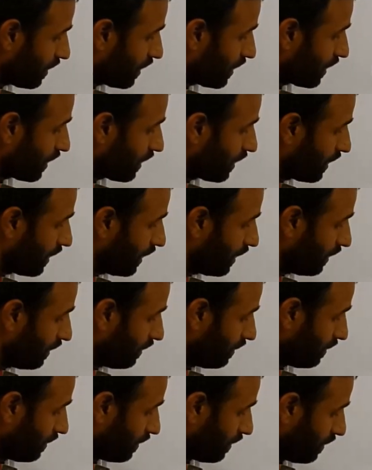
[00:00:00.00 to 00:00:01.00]
RT
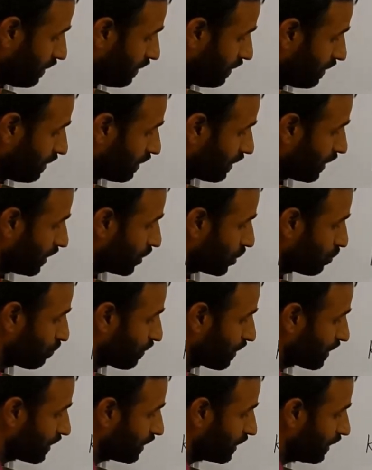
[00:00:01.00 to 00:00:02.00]
raised
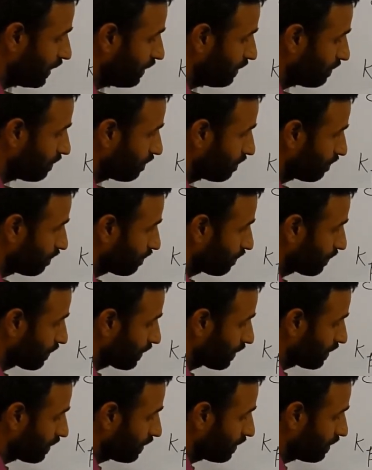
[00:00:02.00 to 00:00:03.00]
to power C,
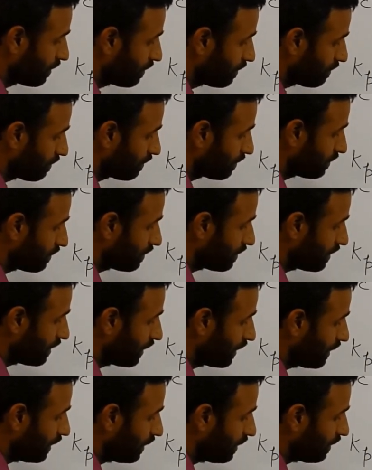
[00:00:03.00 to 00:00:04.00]

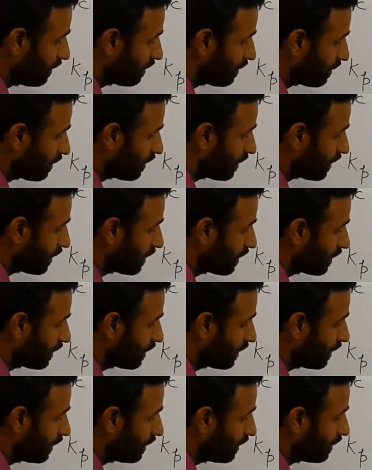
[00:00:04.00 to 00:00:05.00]
D
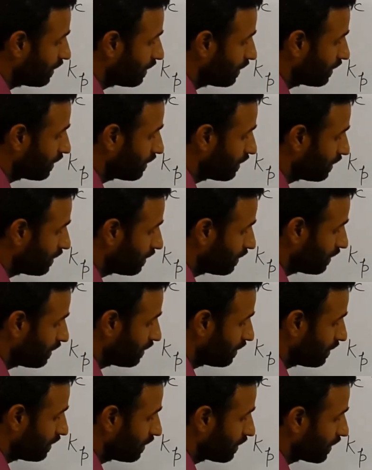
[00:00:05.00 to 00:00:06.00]
RT
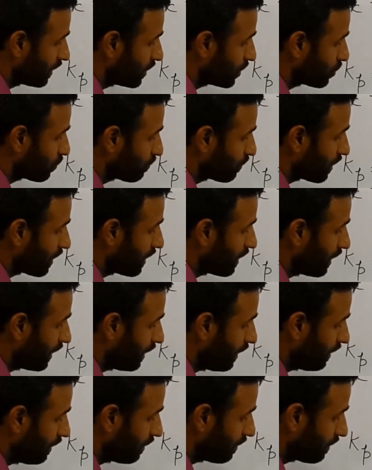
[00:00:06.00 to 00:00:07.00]
raised to power
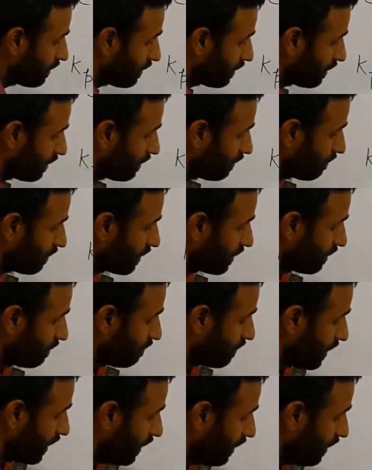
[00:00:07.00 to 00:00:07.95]
D divided